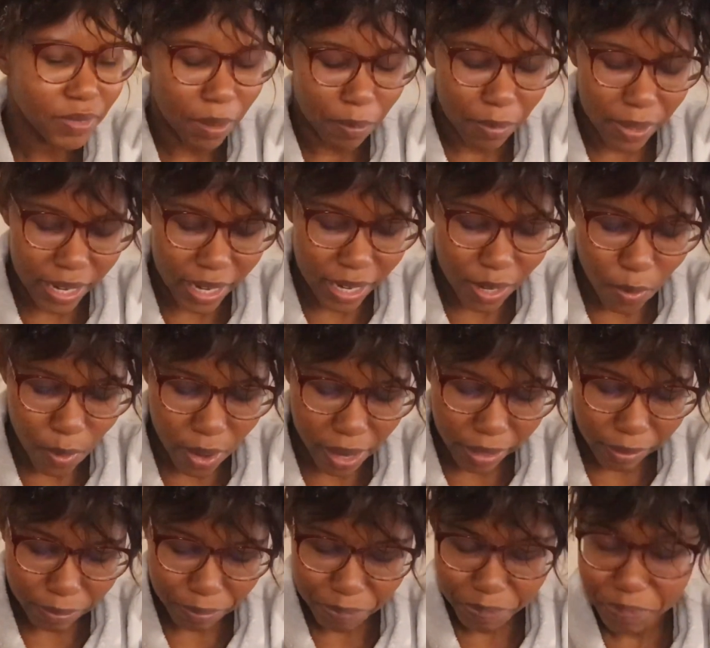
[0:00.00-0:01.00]
But
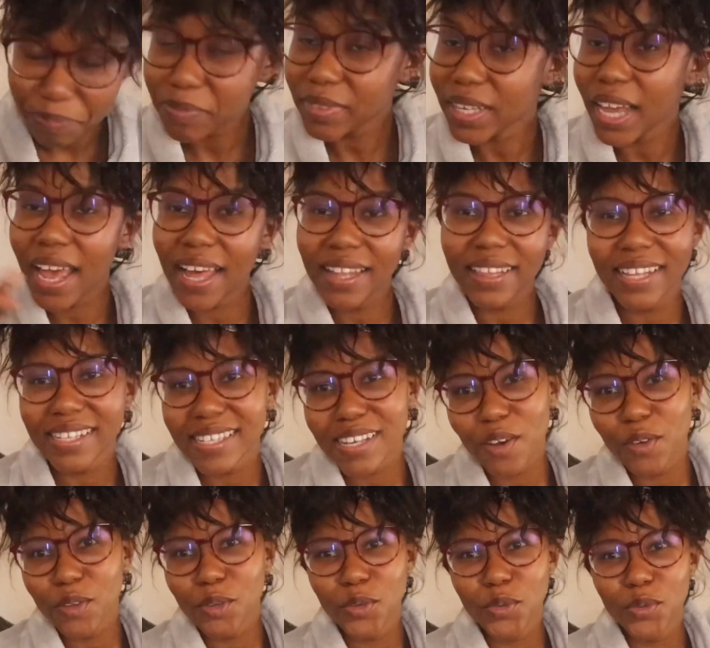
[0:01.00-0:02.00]
anyway, yeah, that's
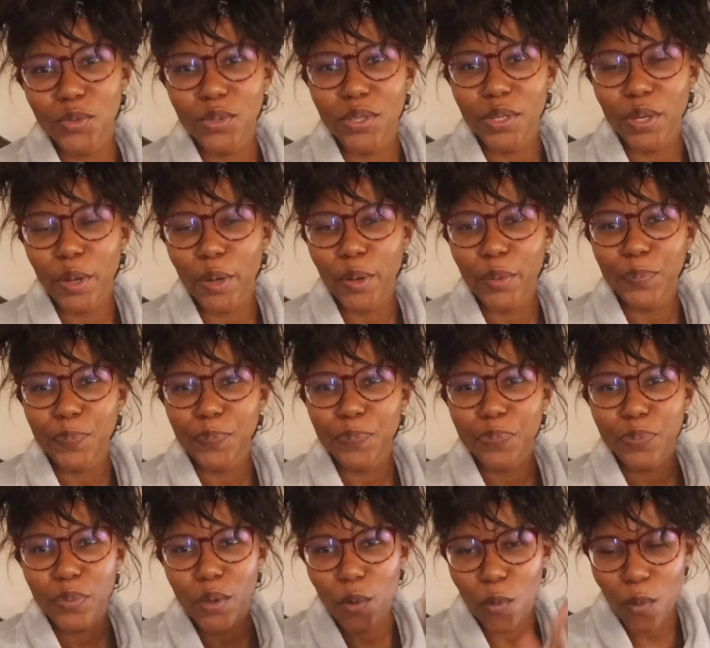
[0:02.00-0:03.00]
how you do the
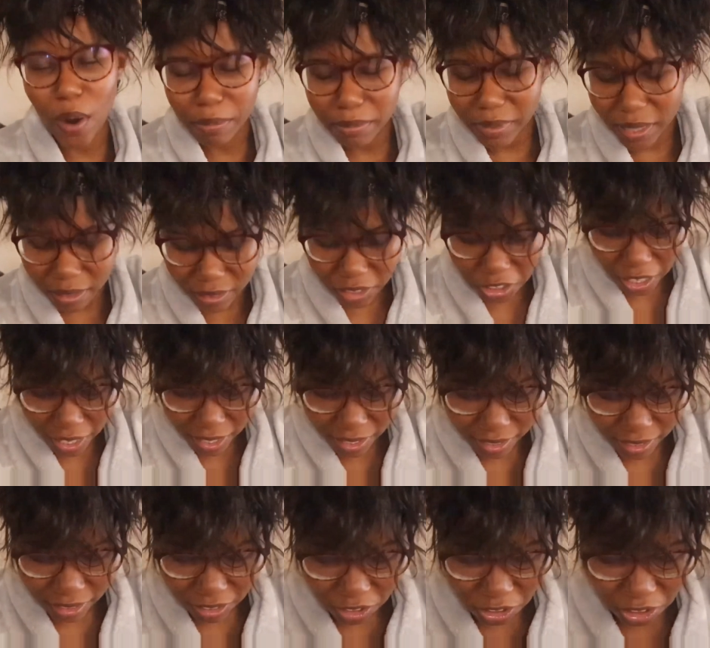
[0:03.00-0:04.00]
wipe down
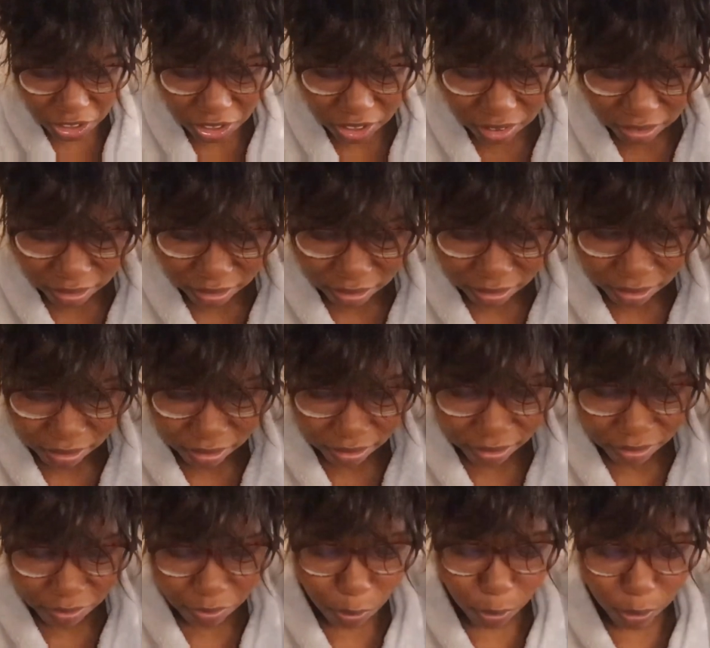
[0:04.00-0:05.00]
challenge
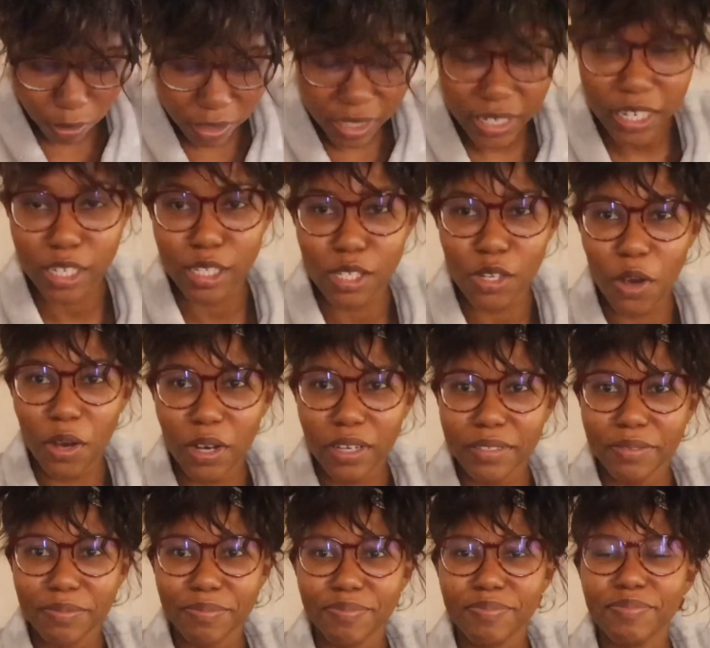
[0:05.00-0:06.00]
for
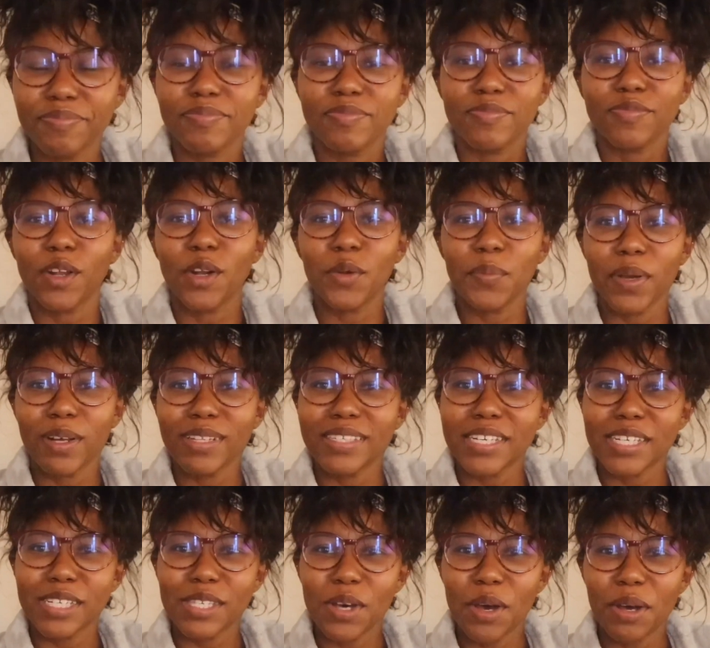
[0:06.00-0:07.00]
TikTok. Follow me on
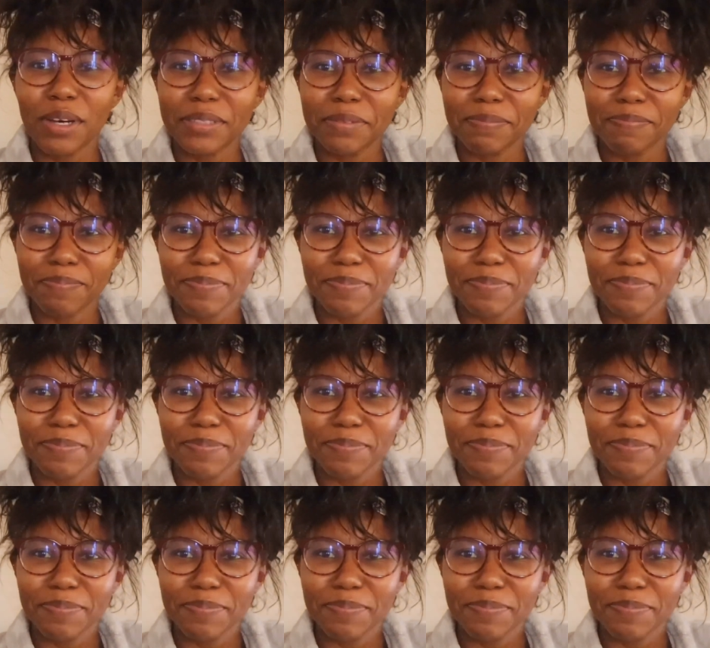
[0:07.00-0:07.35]
TikTok.